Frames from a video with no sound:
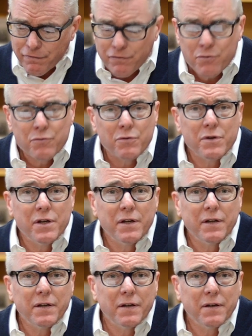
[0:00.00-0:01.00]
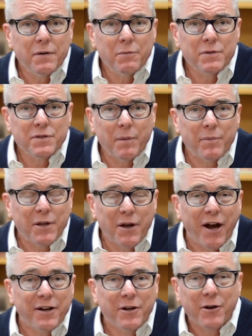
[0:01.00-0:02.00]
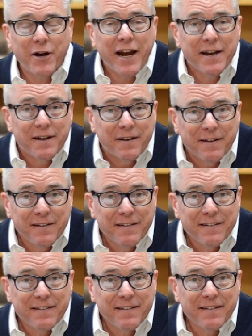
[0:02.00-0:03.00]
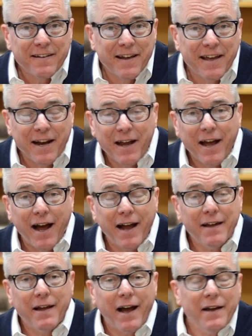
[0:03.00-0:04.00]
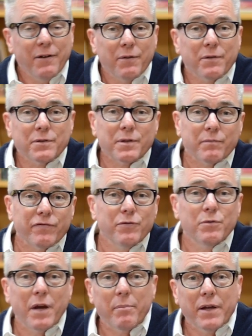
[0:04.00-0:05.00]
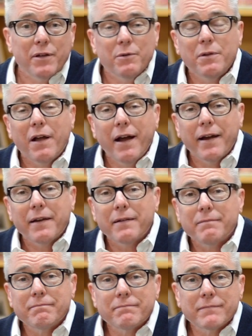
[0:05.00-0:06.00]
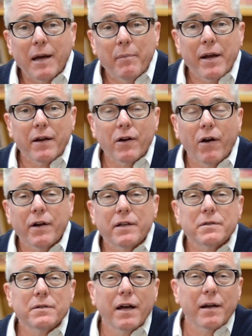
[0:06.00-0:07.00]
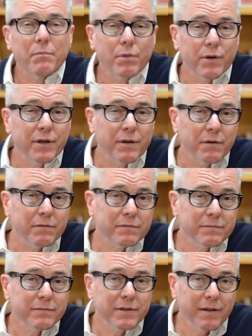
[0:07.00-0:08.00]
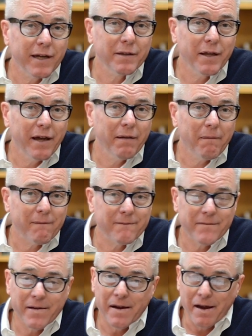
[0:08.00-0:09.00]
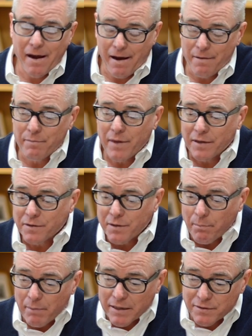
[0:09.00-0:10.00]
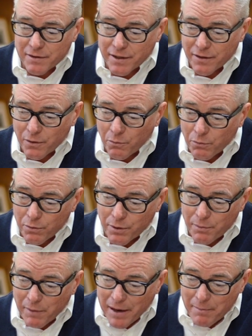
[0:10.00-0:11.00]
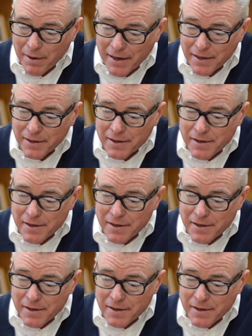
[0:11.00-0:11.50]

food was something God created. And I, I, I know there's some food I bet you like. How about a carne asada burrito? Do you like that? Yeah, that's the best thing in the world in my mind.